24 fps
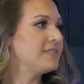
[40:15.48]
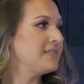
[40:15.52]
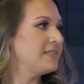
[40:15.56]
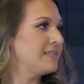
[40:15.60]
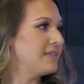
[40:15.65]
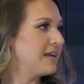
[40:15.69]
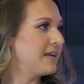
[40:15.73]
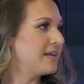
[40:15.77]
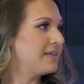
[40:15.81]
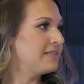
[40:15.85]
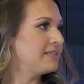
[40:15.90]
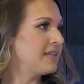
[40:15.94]

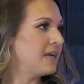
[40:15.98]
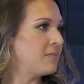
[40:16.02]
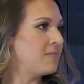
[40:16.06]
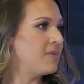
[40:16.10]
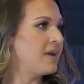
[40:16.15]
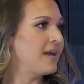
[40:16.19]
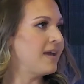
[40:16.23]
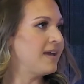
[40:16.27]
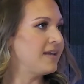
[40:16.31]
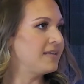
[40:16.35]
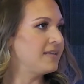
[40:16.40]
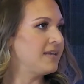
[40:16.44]
second time
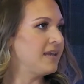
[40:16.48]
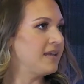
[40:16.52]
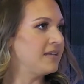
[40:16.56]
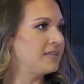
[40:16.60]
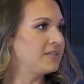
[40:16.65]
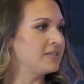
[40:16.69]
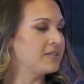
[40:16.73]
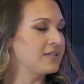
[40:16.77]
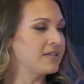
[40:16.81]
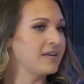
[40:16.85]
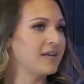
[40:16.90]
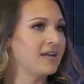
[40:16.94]
I had
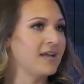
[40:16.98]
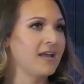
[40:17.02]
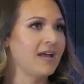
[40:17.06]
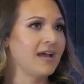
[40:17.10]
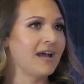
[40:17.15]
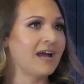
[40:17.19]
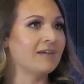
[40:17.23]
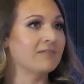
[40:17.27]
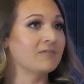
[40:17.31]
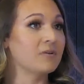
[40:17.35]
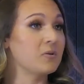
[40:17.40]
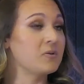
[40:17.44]
cancer,
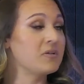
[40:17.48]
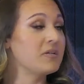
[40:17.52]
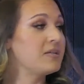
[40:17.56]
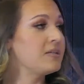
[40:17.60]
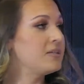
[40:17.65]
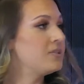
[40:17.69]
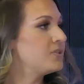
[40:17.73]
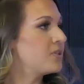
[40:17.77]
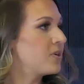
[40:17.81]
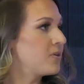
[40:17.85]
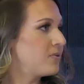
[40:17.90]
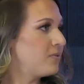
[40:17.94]
I wrote in a
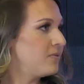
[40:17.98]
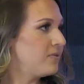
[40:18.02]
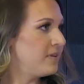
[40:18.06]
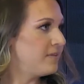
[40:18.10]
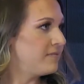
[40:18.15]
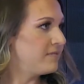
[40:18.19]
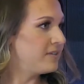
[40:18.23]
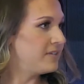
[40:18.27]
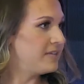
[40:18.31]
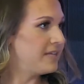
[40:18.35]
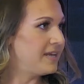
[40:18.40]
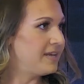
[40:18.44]
journal
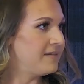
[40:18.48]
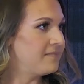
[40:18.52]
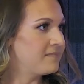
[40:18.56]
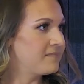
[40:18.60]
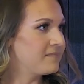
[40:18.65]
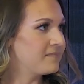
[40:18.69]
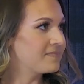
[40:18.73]
every day.